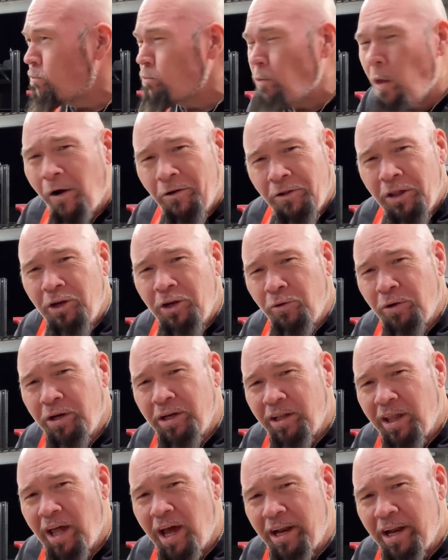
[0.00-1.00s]
Are they doing
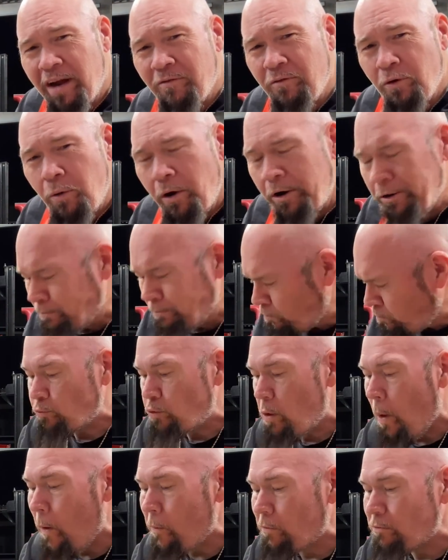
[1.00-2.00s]
that everywhere?
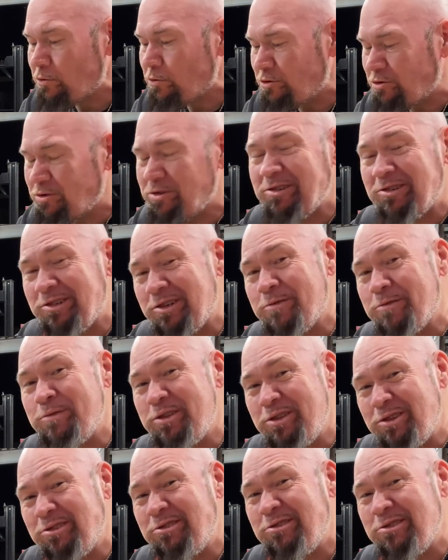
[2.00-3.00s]
You're trying to tell me
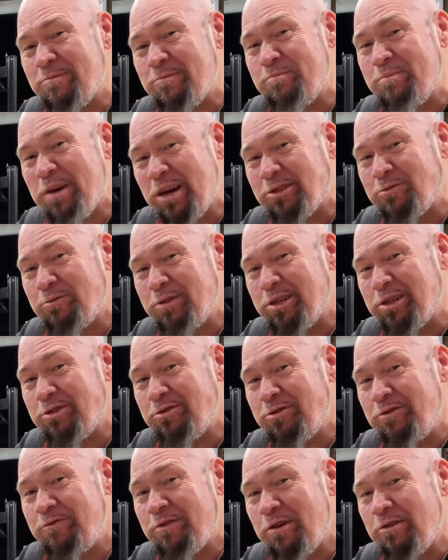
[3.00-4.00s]
this is the best we can
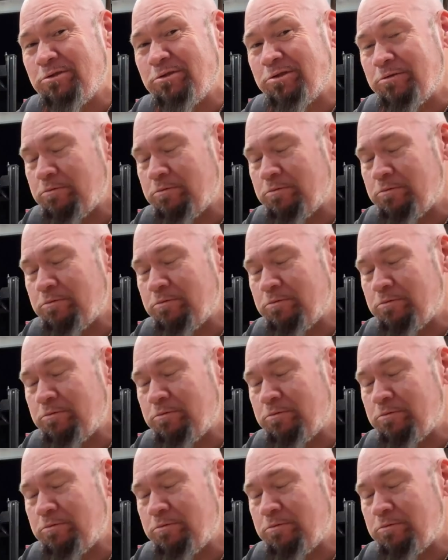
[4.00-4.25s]
do, folks?